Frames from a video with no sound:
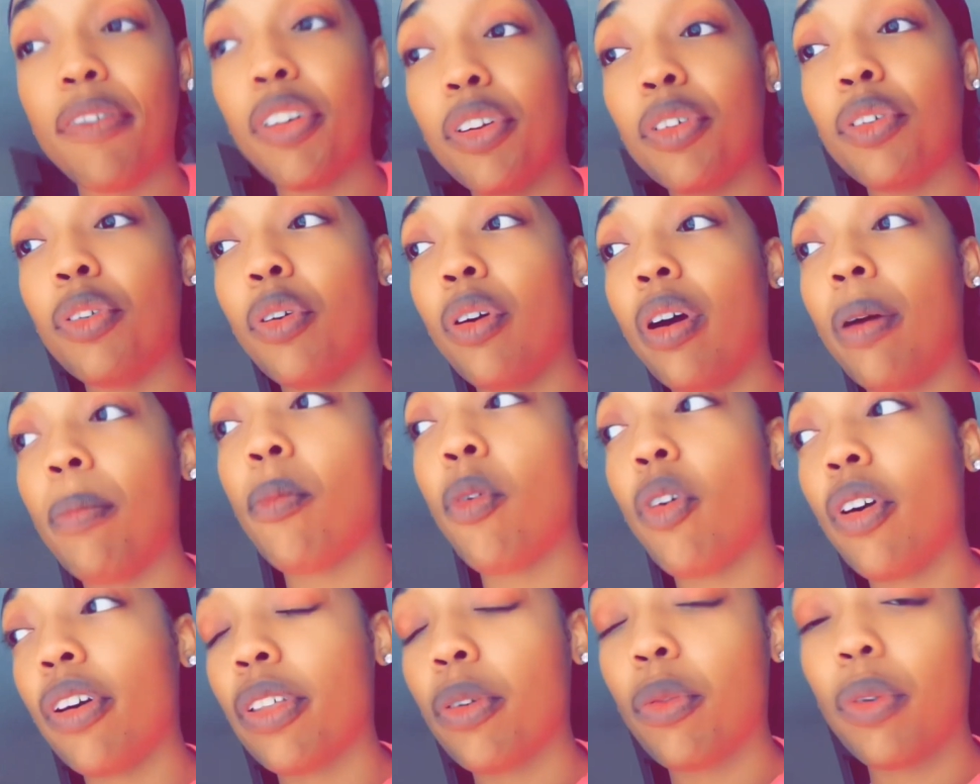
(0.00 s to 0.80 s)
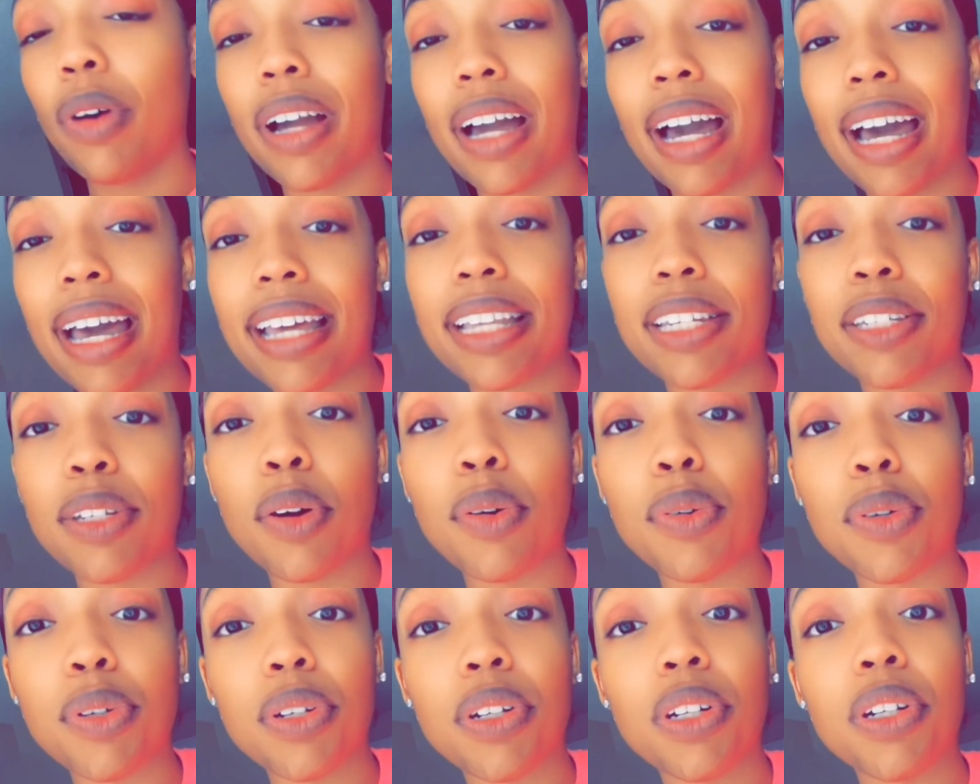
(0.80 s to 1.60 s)
you're doing more than what God has
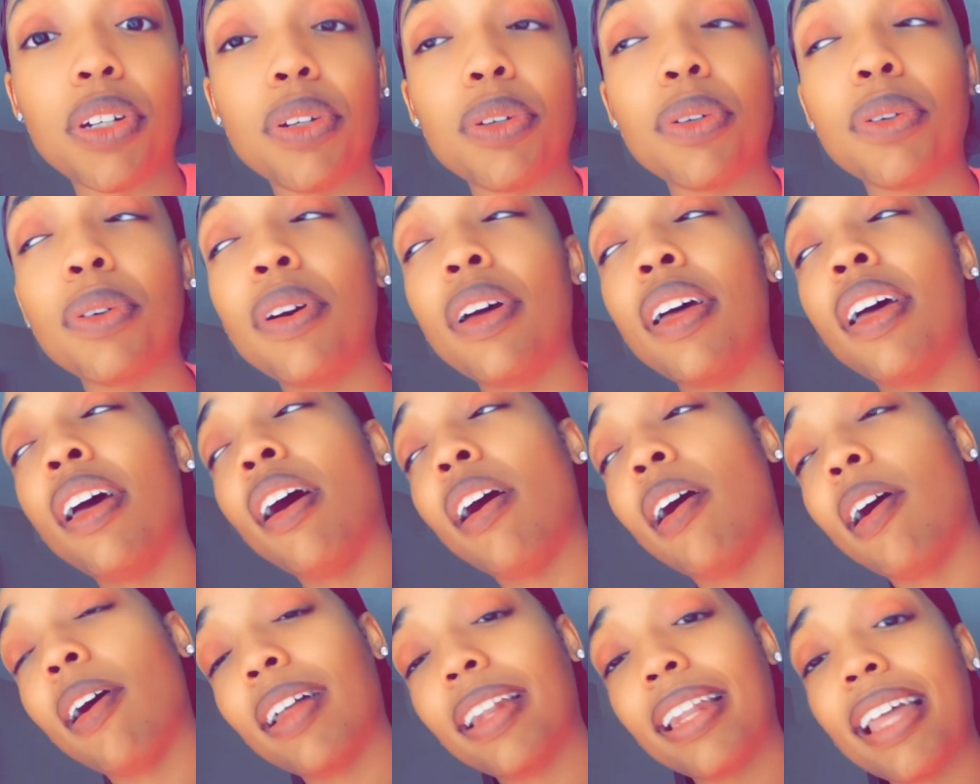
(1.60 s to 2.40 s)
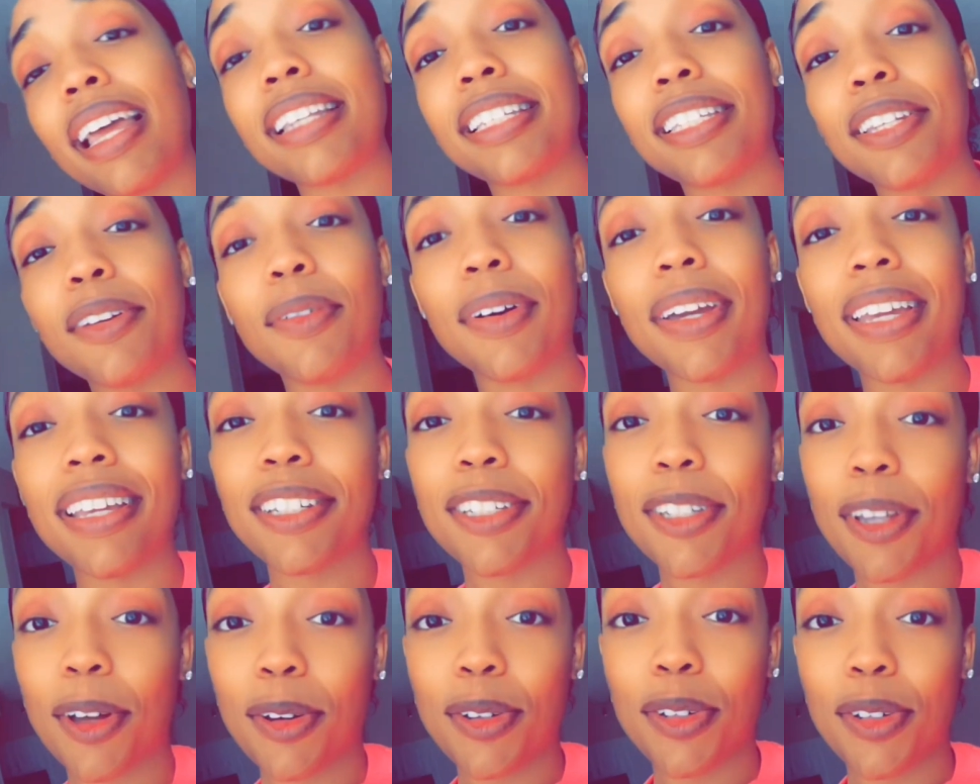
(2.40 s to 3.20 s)
told you to do or less than what
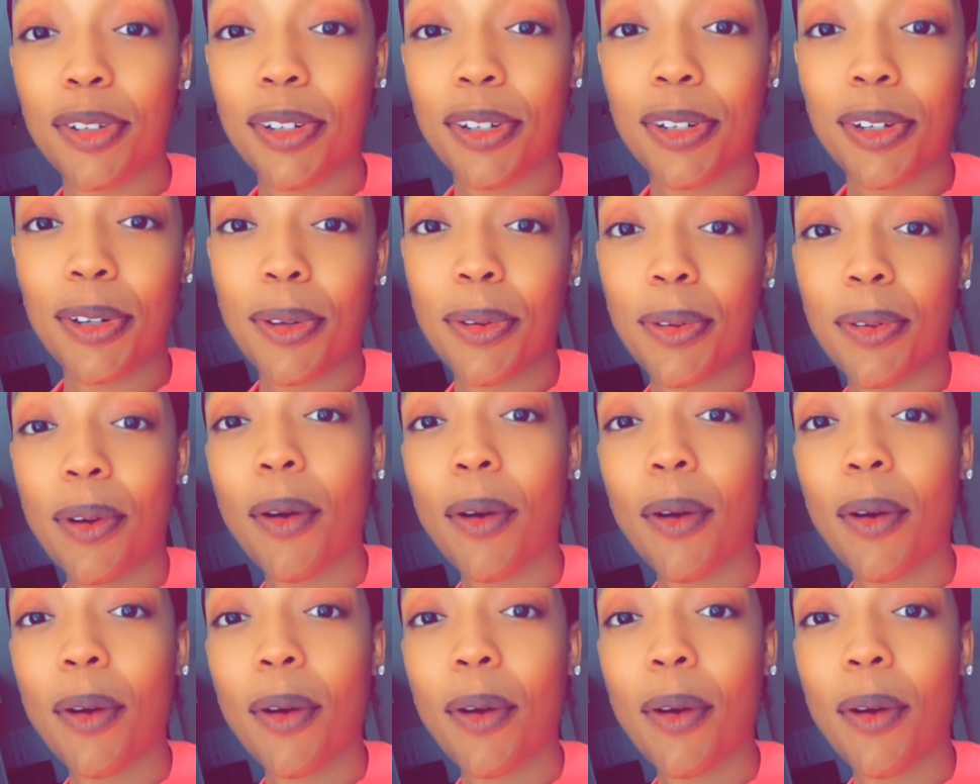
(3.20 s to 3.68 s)
He's told you to do.